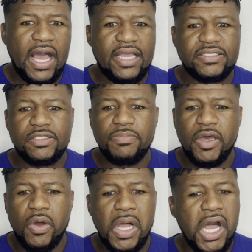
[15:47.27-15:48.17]
I
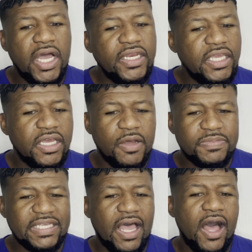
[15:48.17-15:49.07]
smell honey
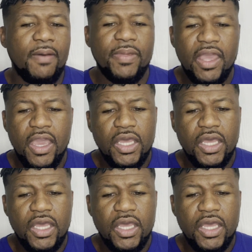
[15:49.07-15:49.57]
up top.